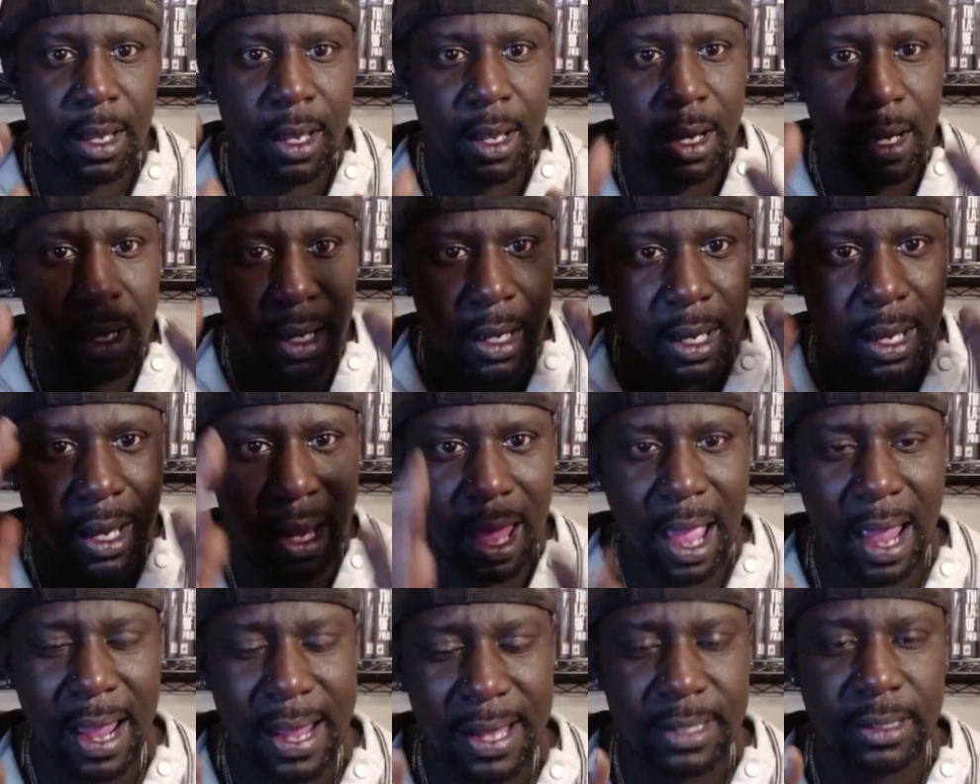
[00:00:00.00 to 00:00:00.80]

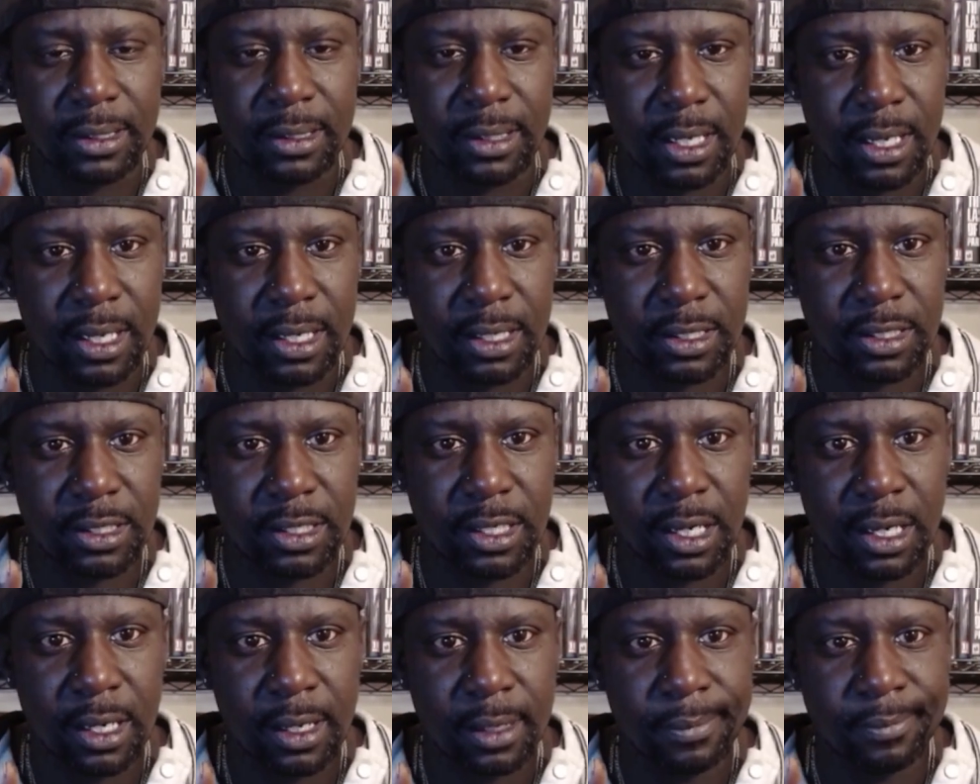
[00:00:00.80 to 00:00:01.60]
like this,
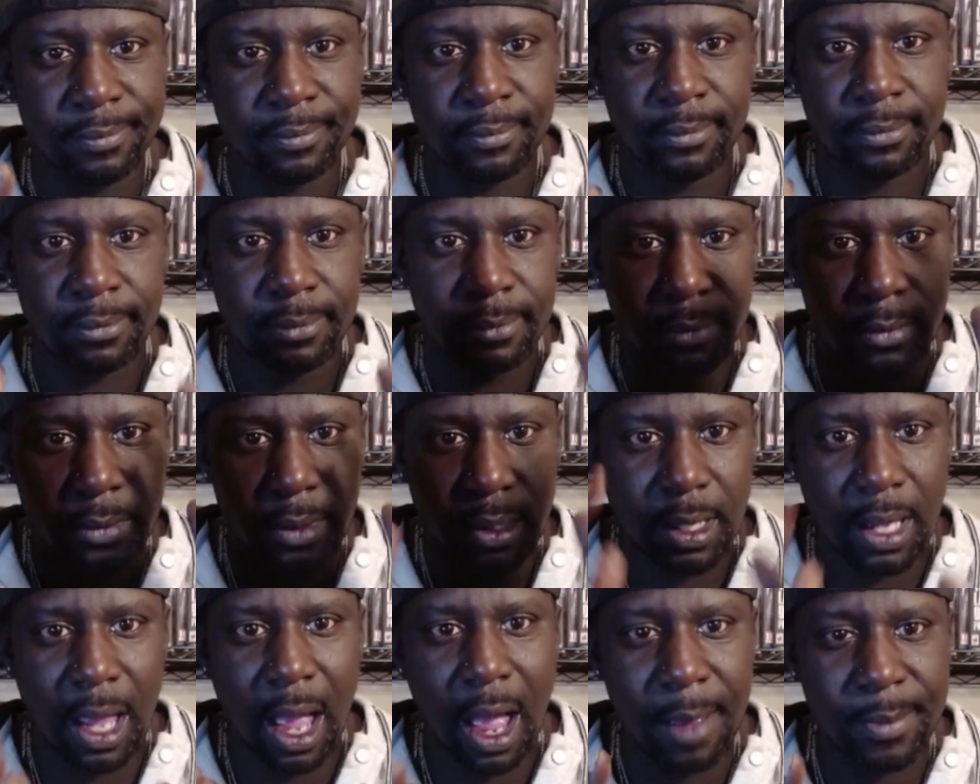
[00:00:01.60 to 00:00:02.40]

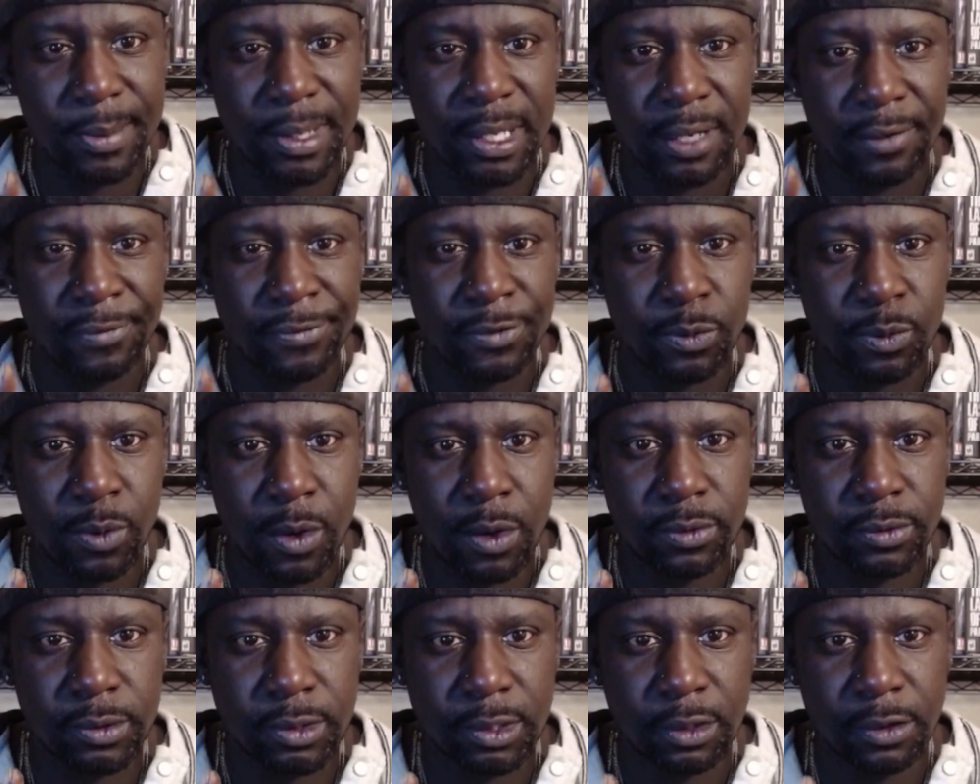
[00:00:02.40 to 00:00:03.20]
comment if you want
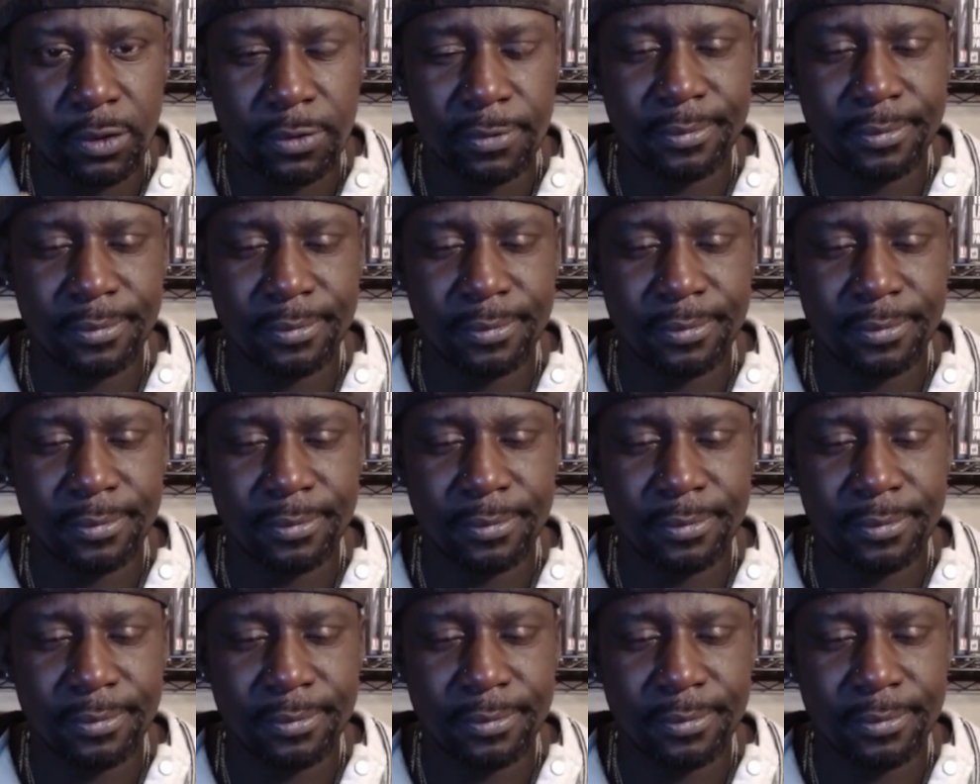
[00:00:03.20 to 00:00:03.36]
to.